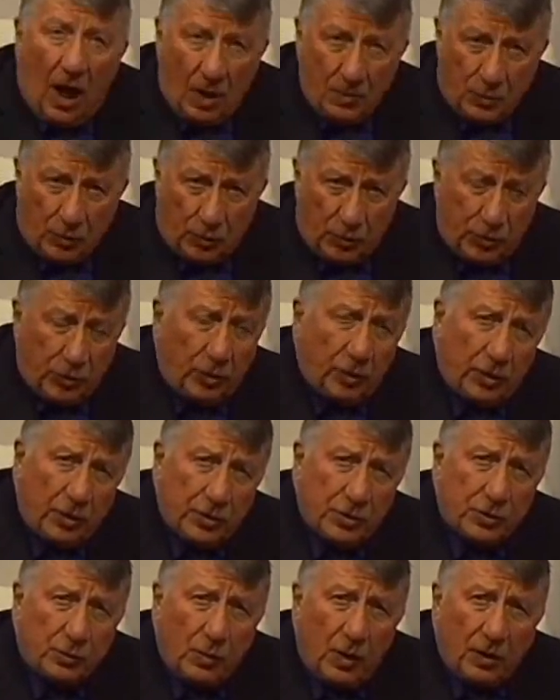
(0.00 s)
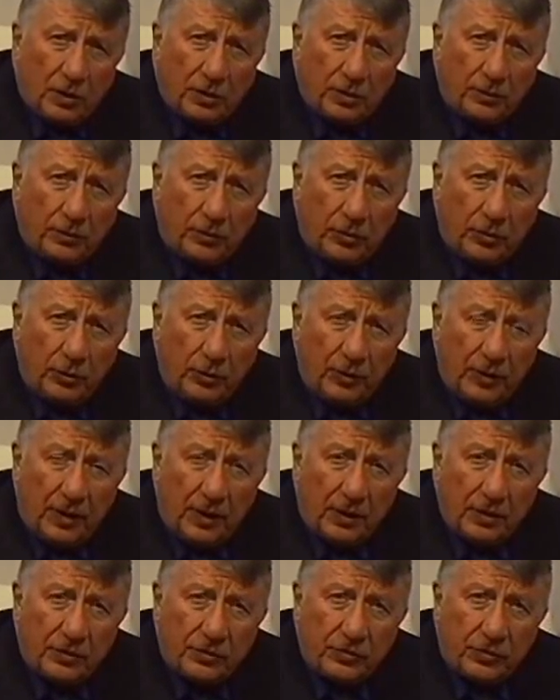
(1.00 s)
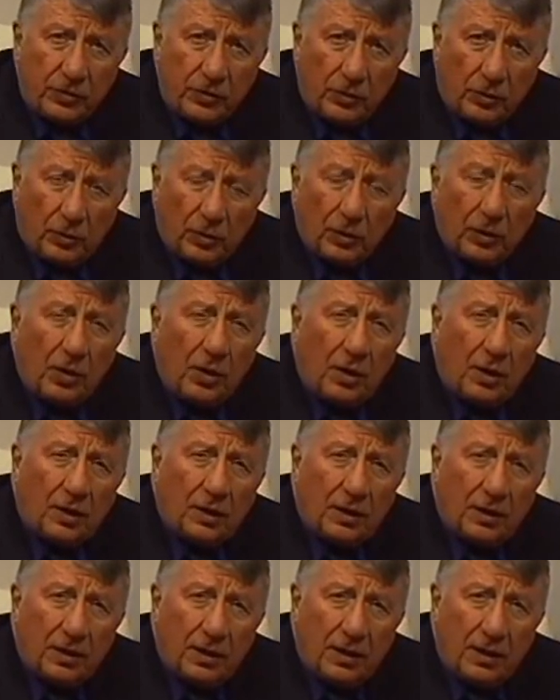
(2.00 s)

I'm George Curtis. Welcome to It's Your Law.